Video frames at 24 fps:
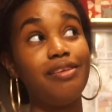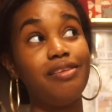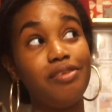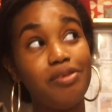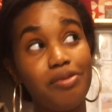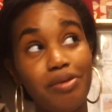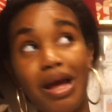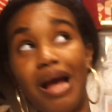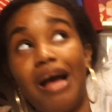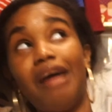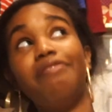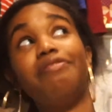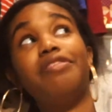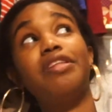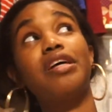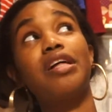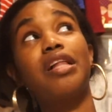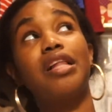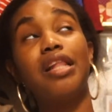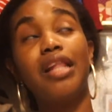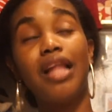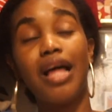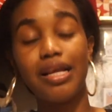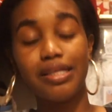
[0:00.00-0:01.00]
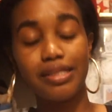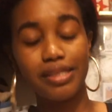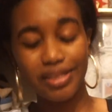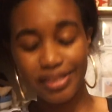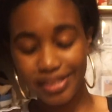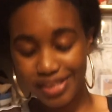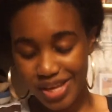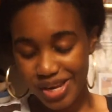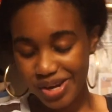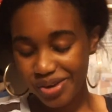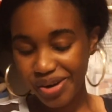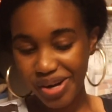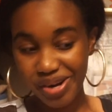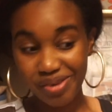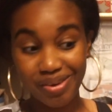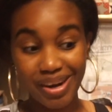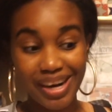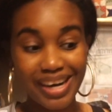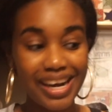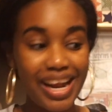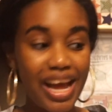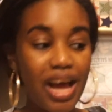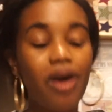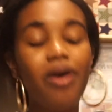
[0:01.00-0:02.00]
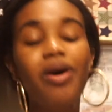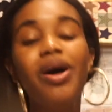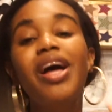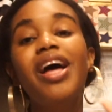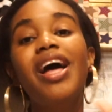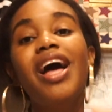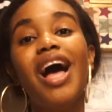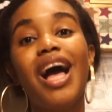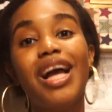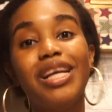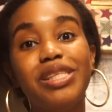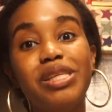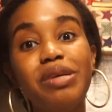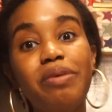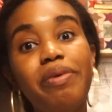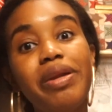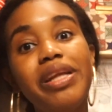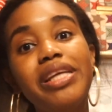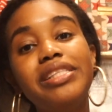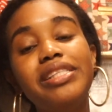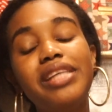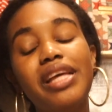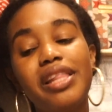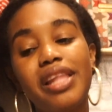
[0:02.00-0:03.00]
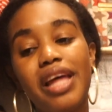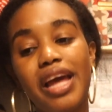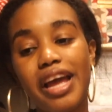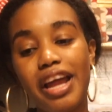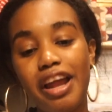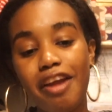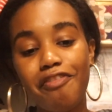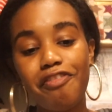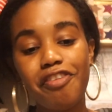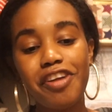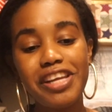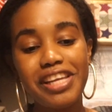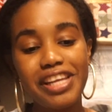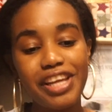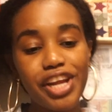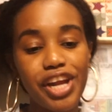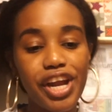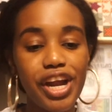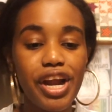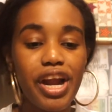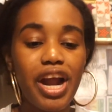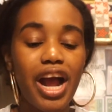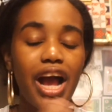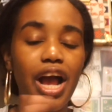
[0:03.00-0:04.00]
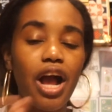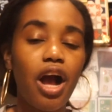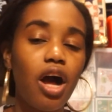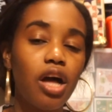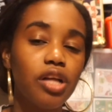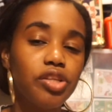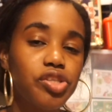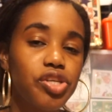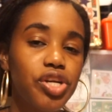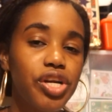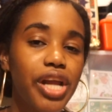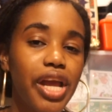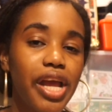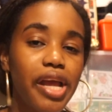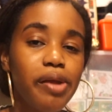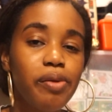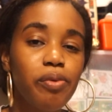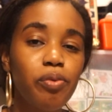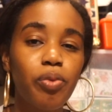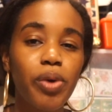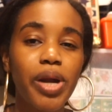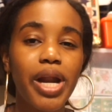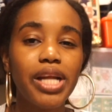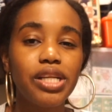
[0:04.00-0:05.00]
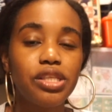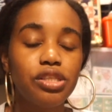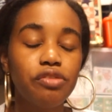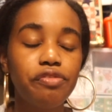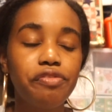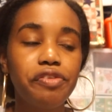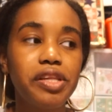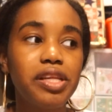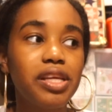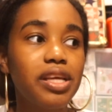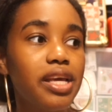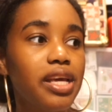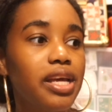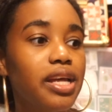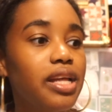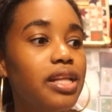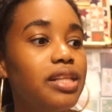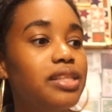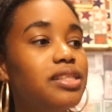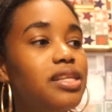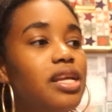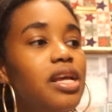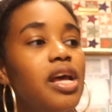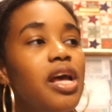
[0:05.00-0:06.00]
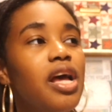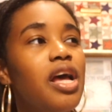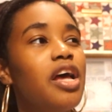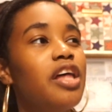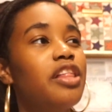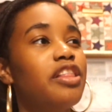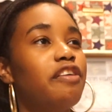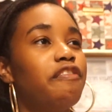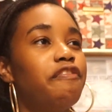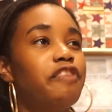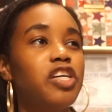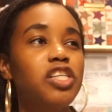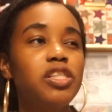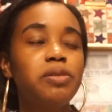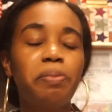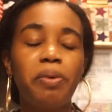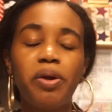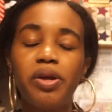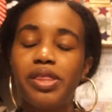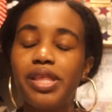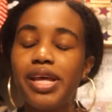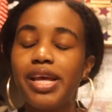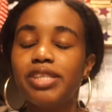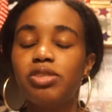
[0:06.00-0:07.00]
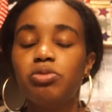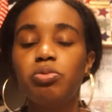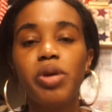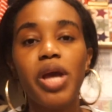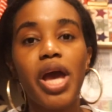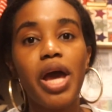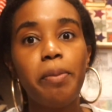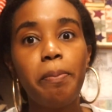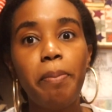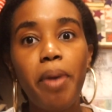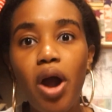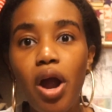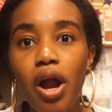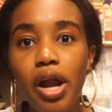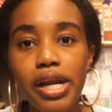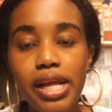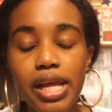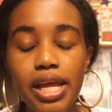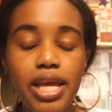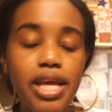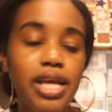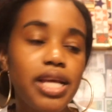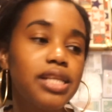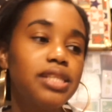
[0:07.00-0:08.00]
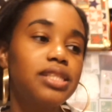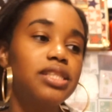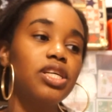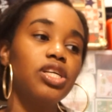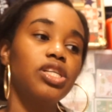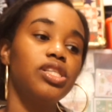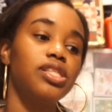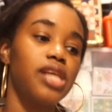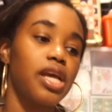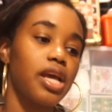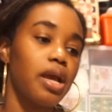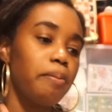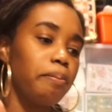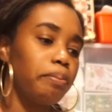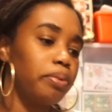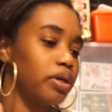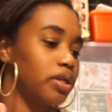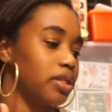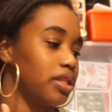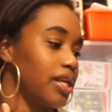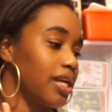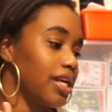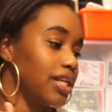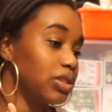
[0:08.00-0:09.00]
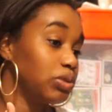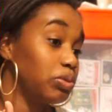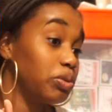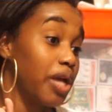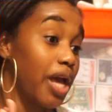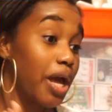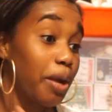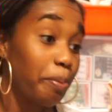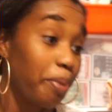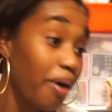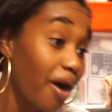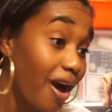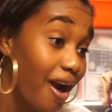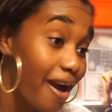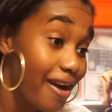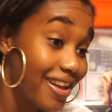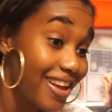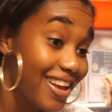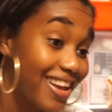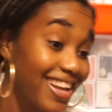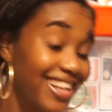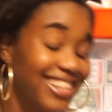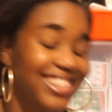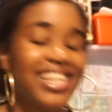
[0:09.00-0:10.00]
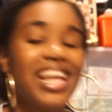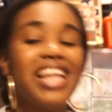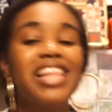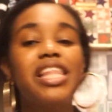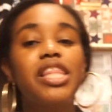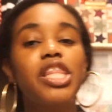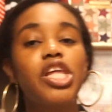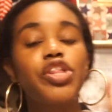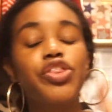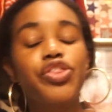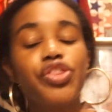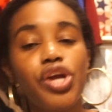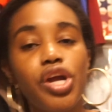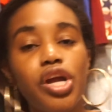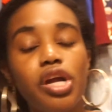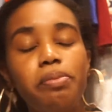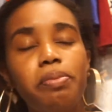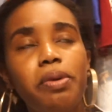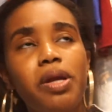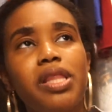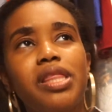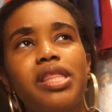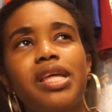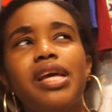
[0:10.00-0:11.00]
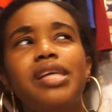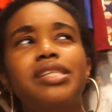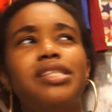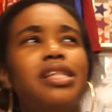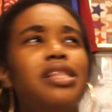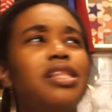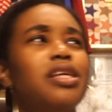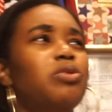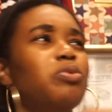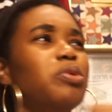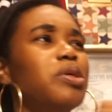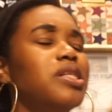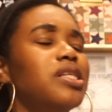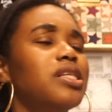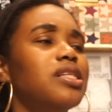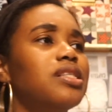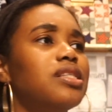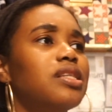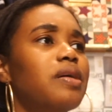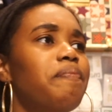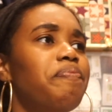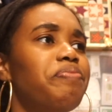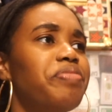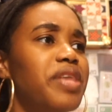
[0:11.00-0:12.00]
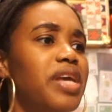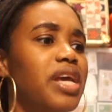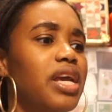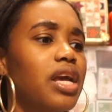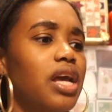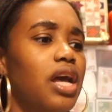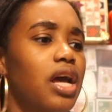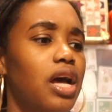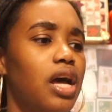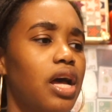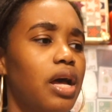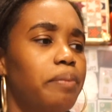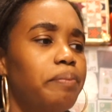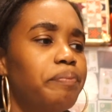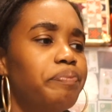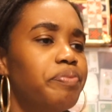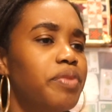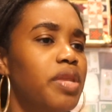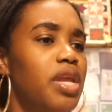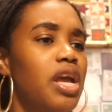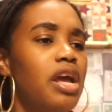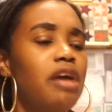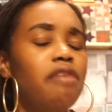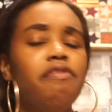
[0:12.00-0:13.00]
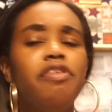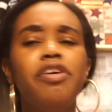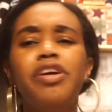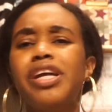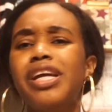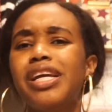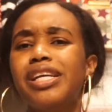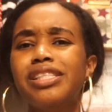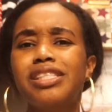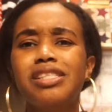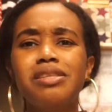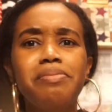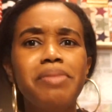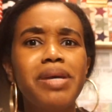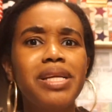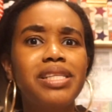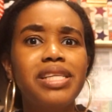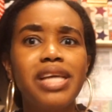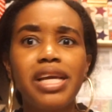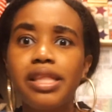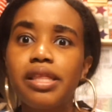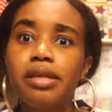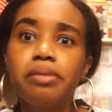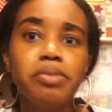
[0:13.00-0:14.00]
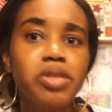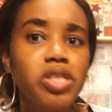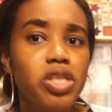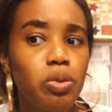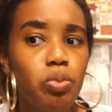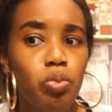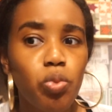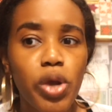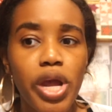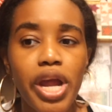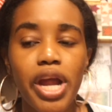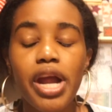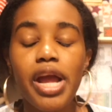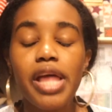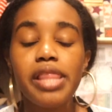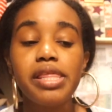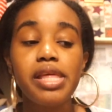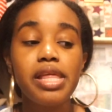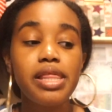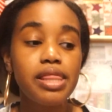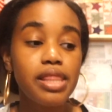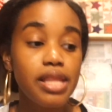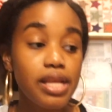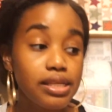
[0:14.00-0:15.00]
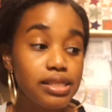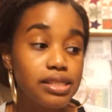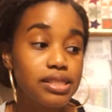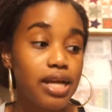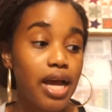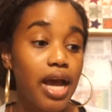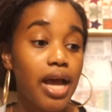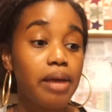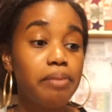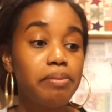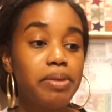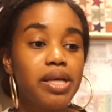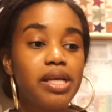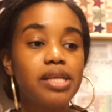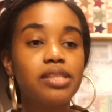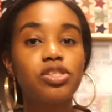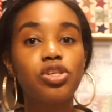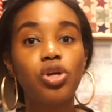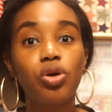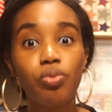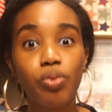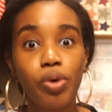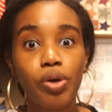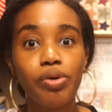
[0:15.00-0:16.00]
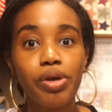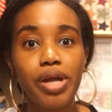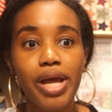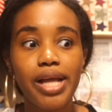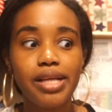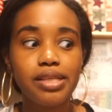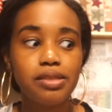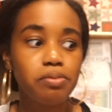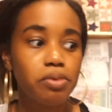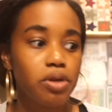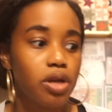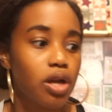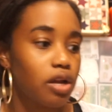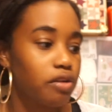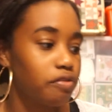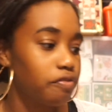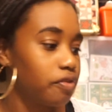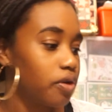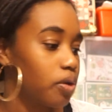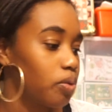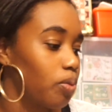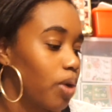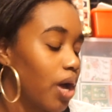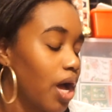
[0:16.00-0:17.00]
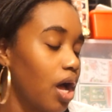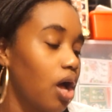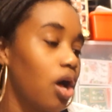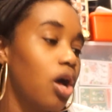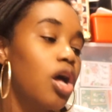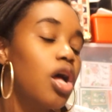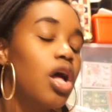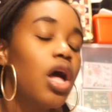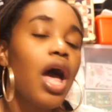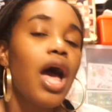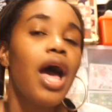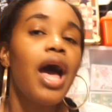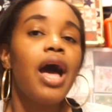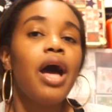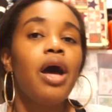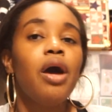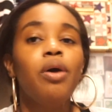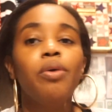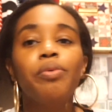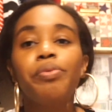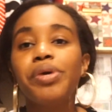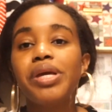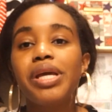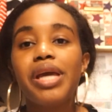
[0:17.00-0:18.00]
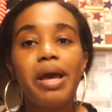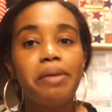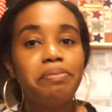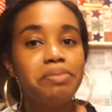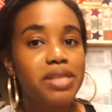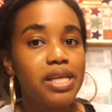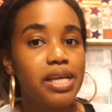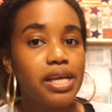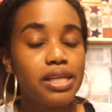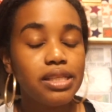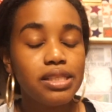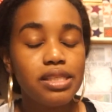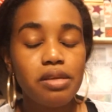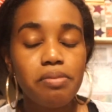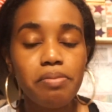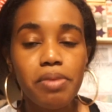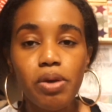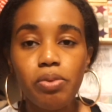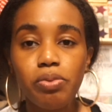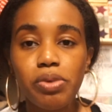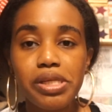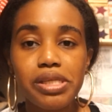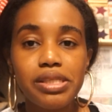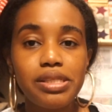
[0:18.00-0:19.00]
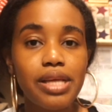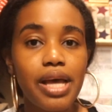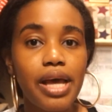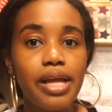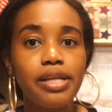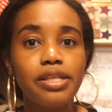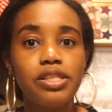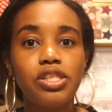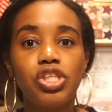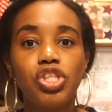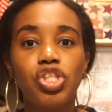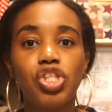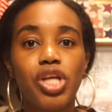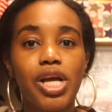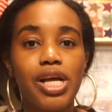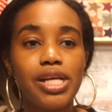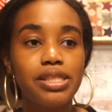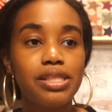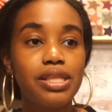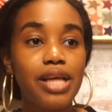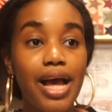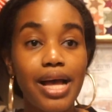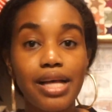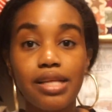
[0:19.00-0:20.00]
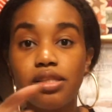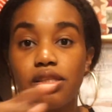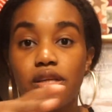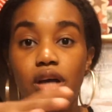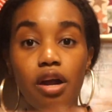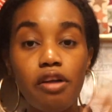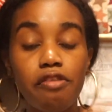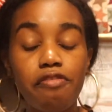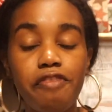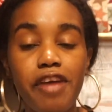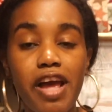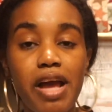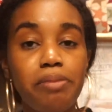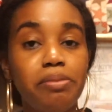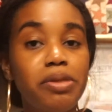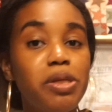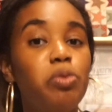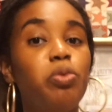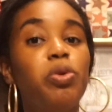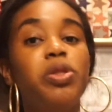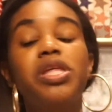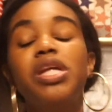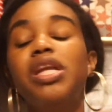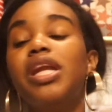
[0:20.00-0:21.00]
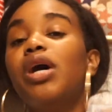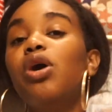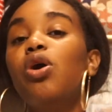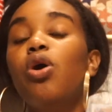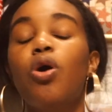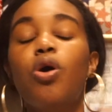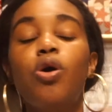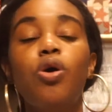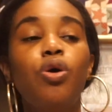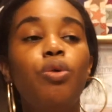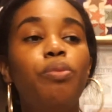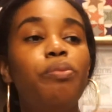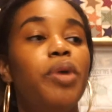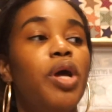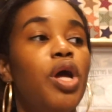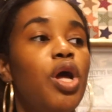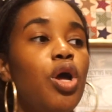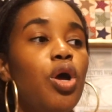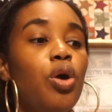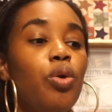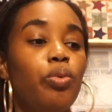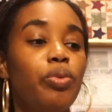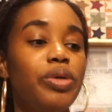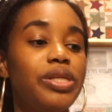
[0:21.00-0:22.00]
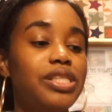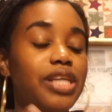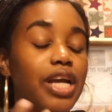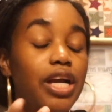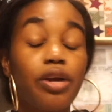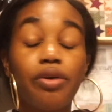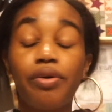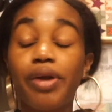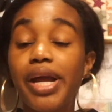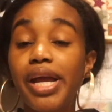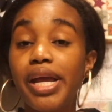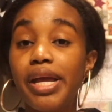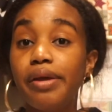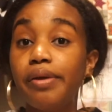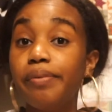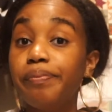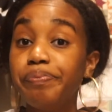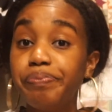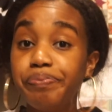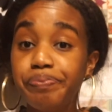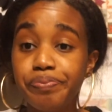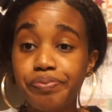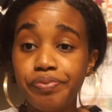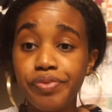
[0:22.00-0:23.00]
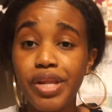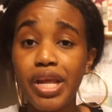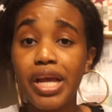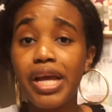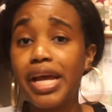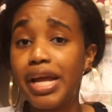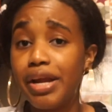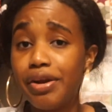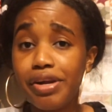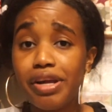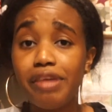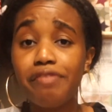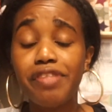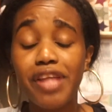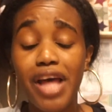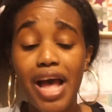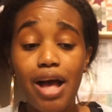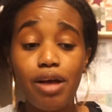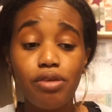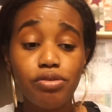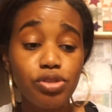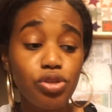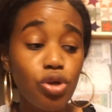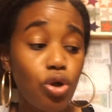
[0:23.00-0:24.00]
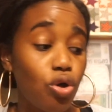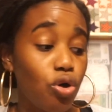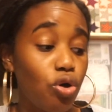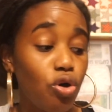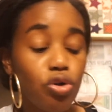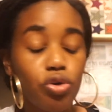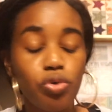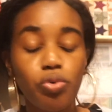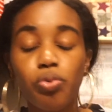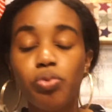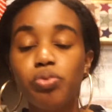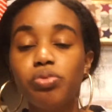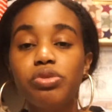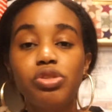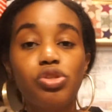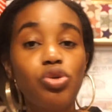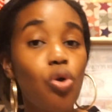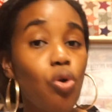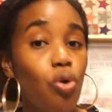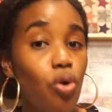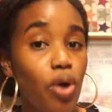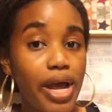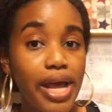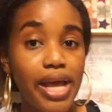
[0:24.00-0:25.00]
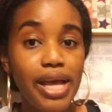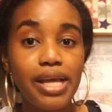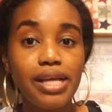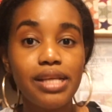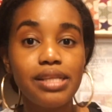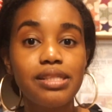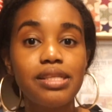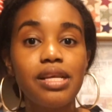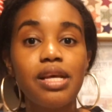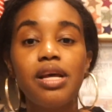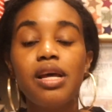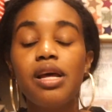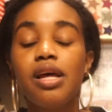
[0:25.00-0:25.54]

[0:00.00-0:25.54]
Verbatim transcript: you have the closet scenery right now. I do want to say that every year I alternate what I do for the kids. Their first birthdays we had parties, their second birthdays we had parties, and then their third birthdays I think we did something um, very intimate, take them somewhere. And then this time, because Corona has been on for a while, we kept it intimate. We decided to just as our family within a home, we decorate an area of the household, toys,